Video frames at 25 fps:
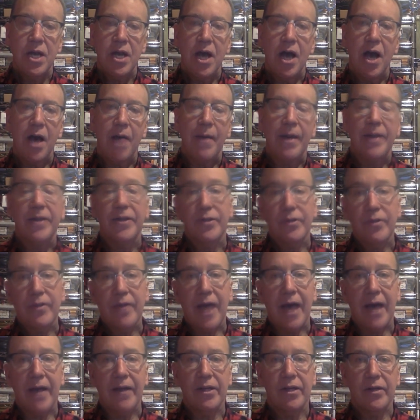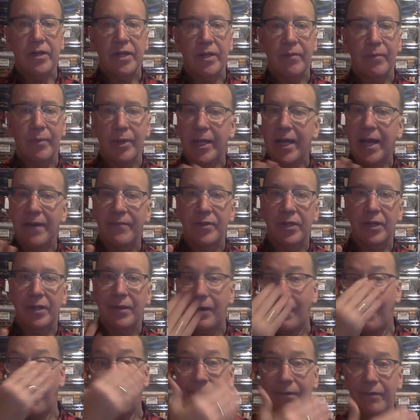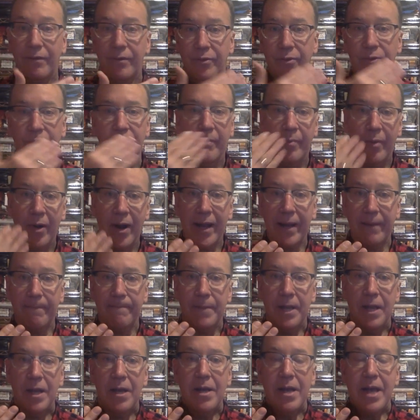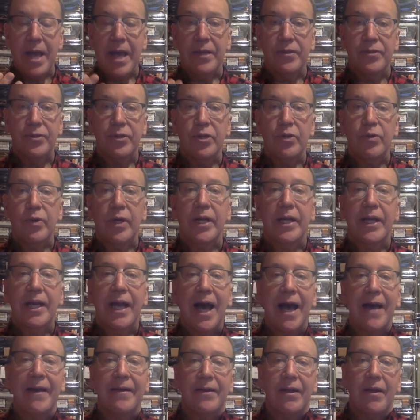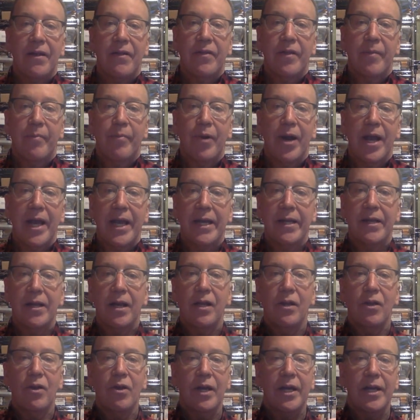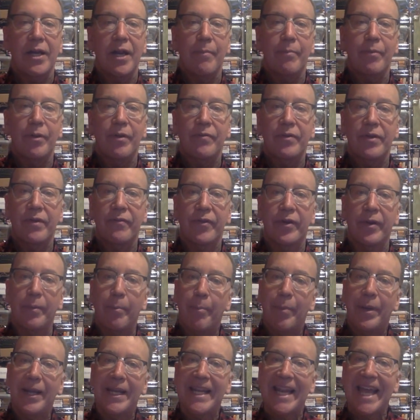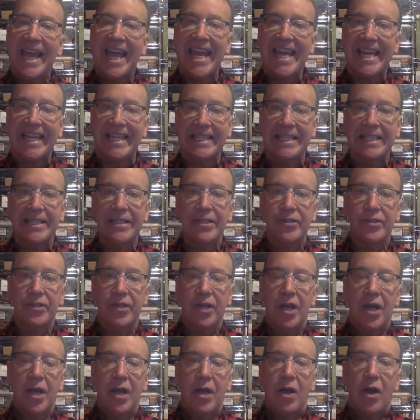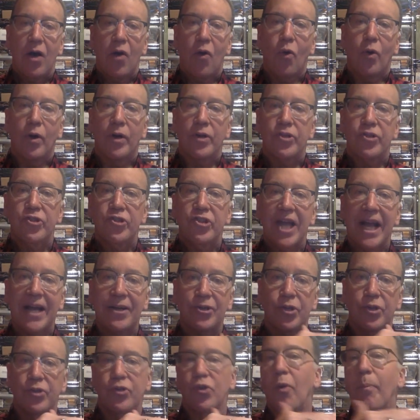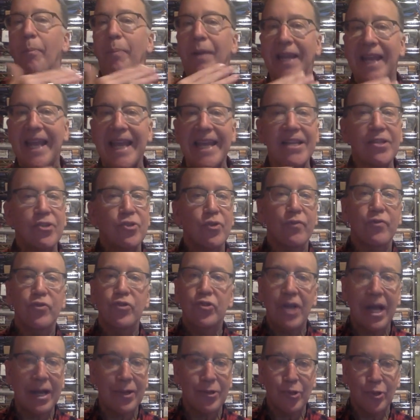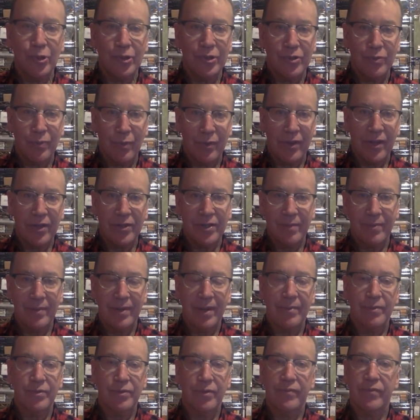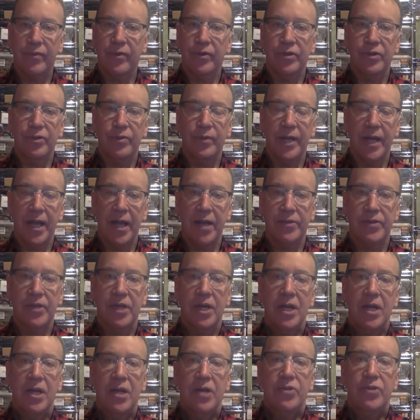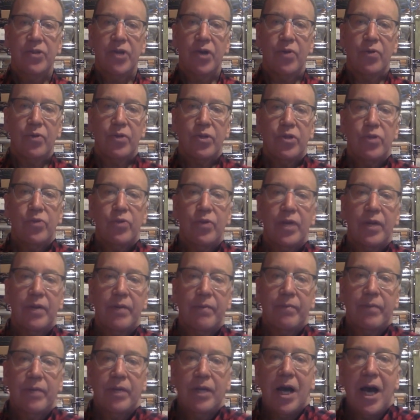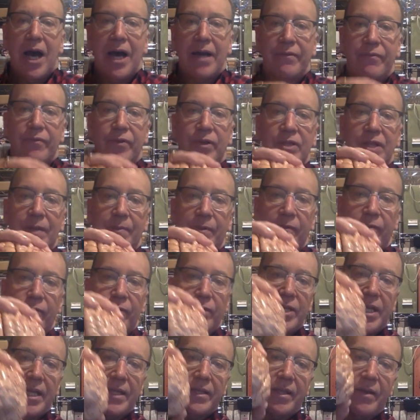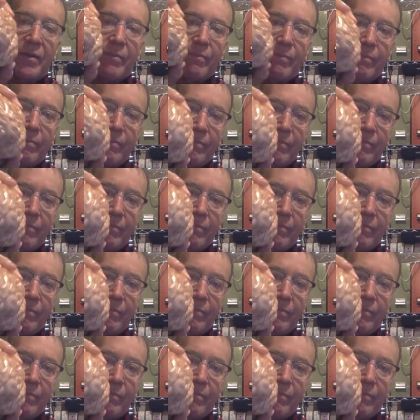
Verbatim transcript: Um, and to do that, you know, you really have to cut through the brain. And so you can cut the brain along a number of different planes or sections or planes of section is what they sometimes refer to it as. So you can cut, for example, if we take the